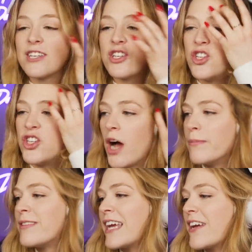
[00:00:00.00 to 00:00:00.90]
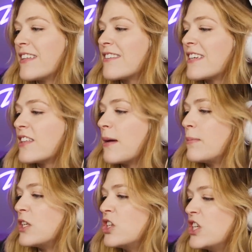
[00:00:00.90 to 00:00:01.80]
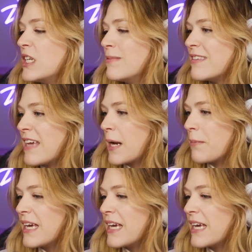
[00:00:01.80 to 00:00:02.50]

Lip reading: was a jump scare. That scared the bejeebus out of